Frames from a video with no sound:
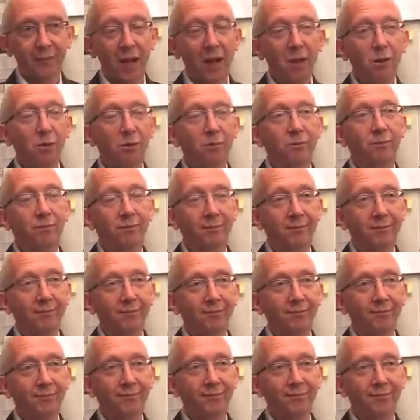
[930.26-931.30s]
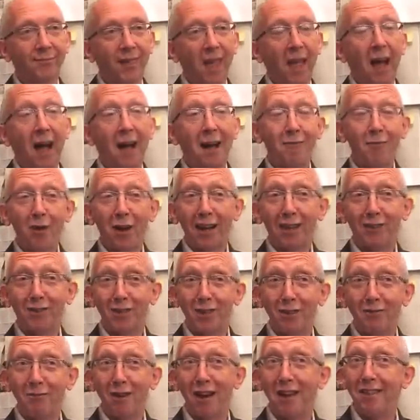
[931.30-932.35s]
Oh. I've not
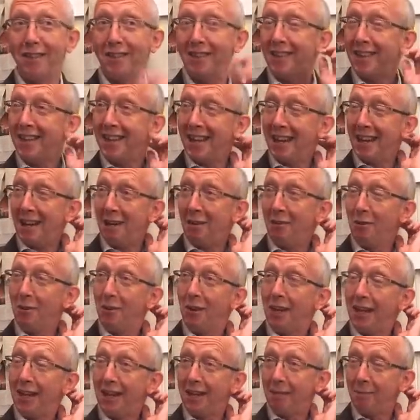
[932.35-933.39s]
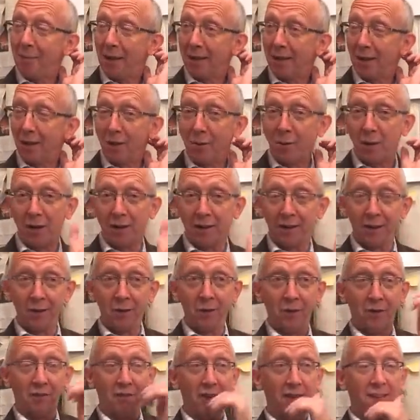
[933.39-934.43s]
actually run the uh, Uli, my co-worker,
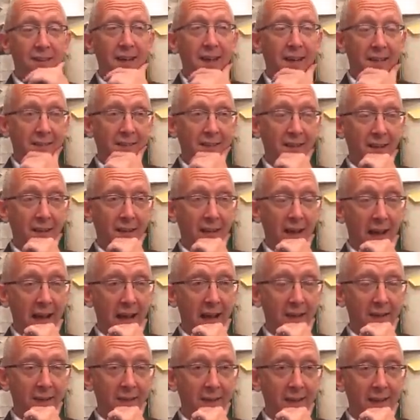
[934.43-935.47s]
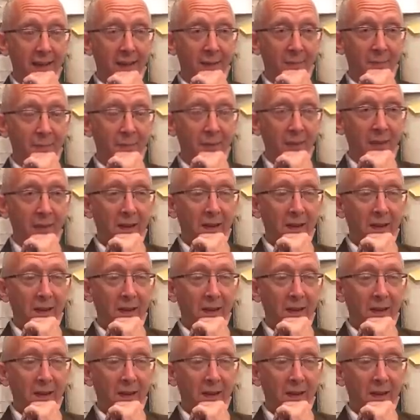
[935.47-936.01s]
who's fantastic, and um,